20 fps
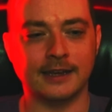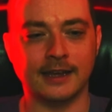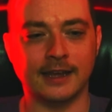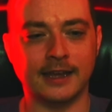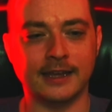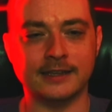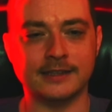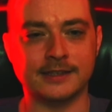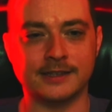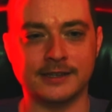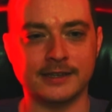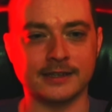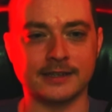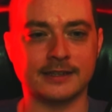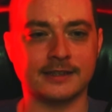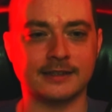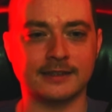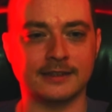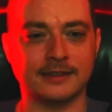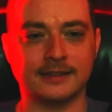he's
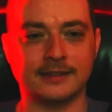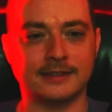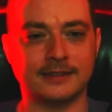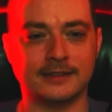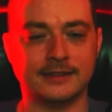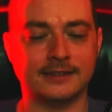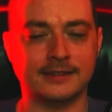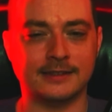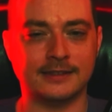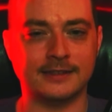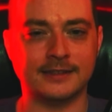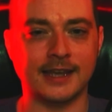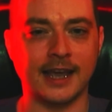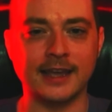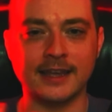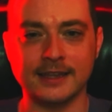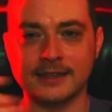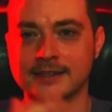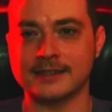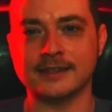just
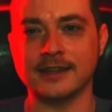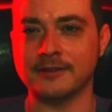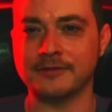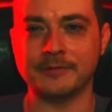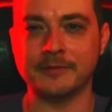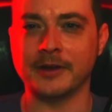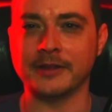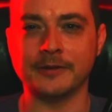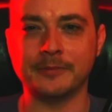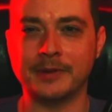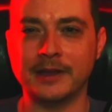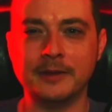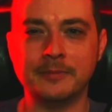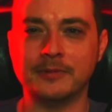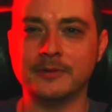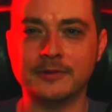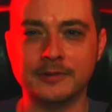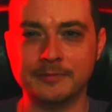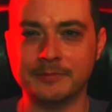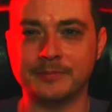taking stuff from other
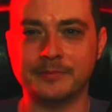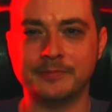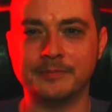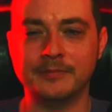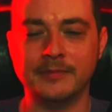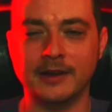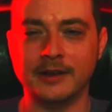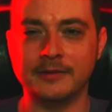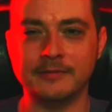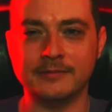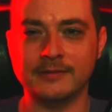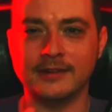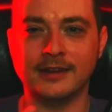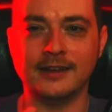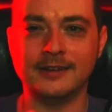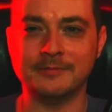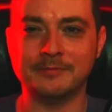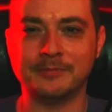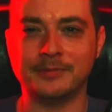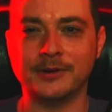people
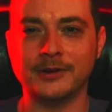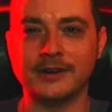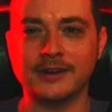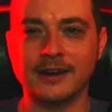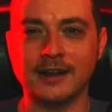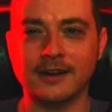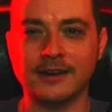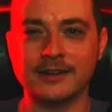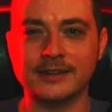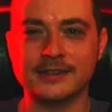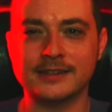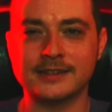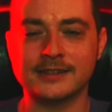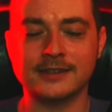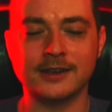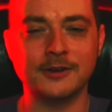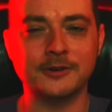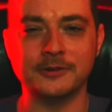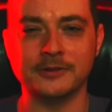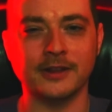and putting it out as his
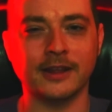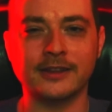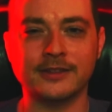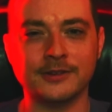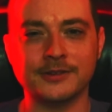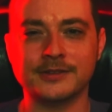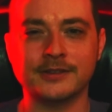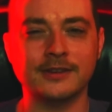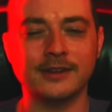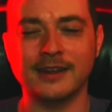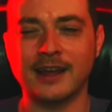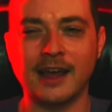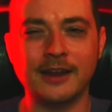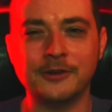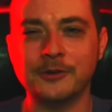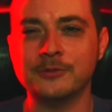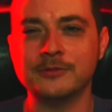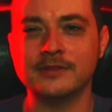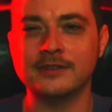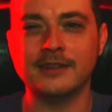own. Like it
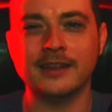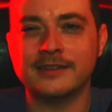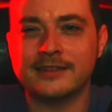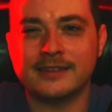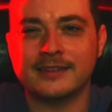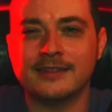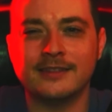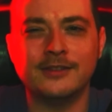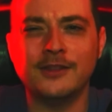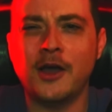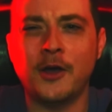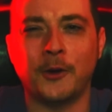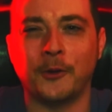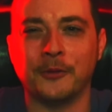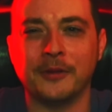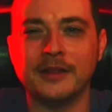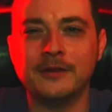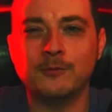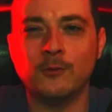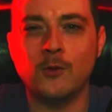
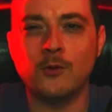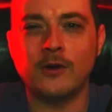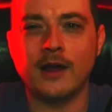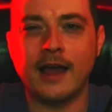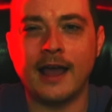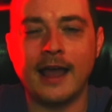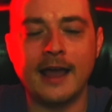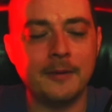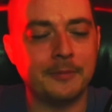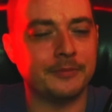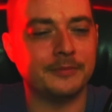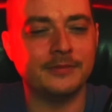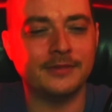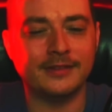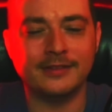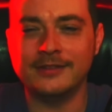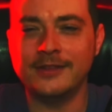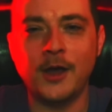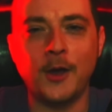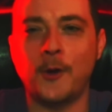won't happen.
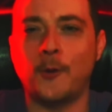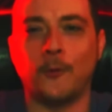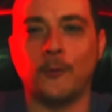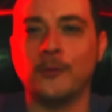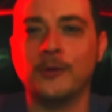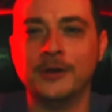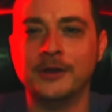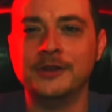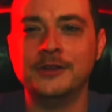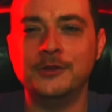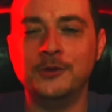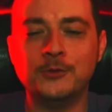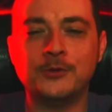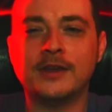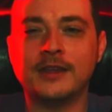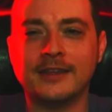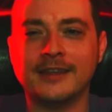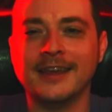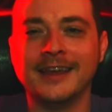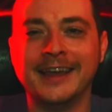No,
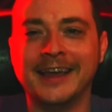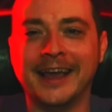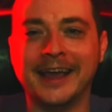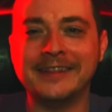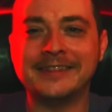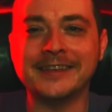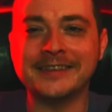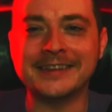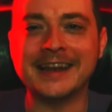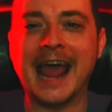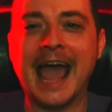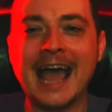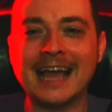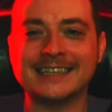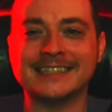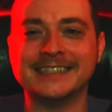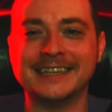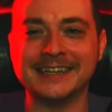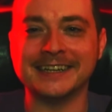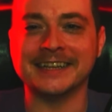it doesn't
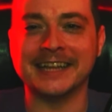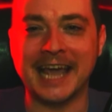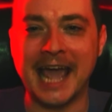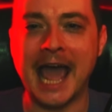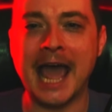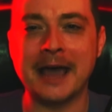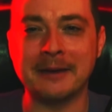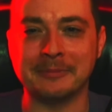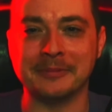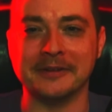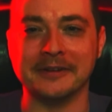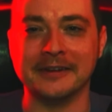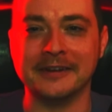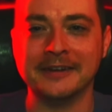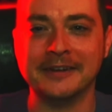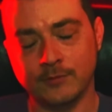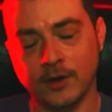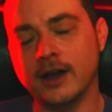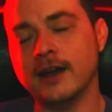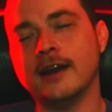accidentally happen.
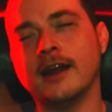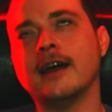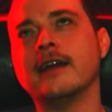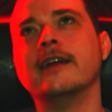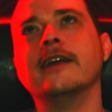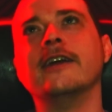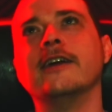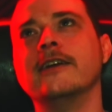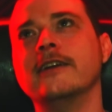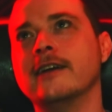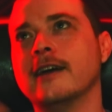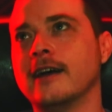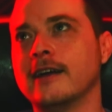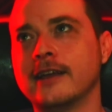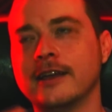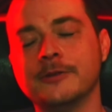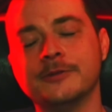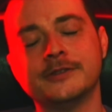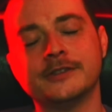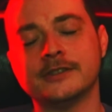But I hear you. I
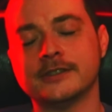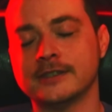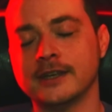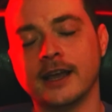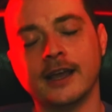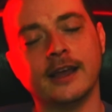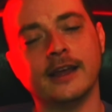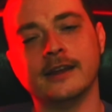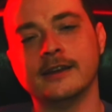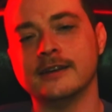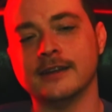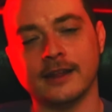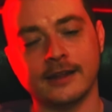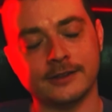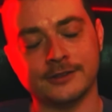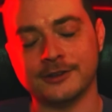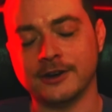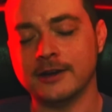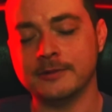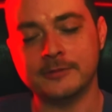get what you're saying. You're
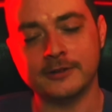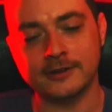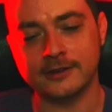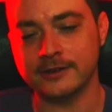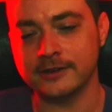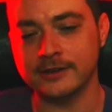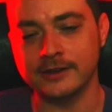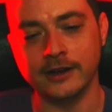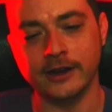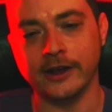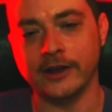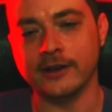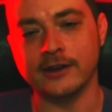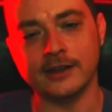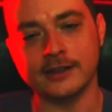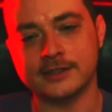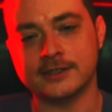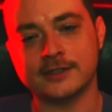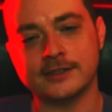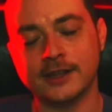like, drummer,
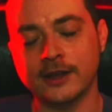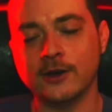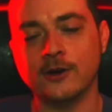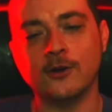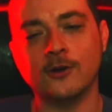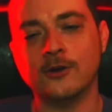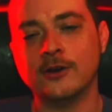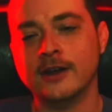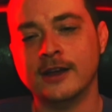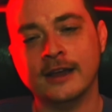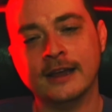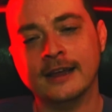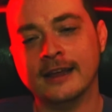it's still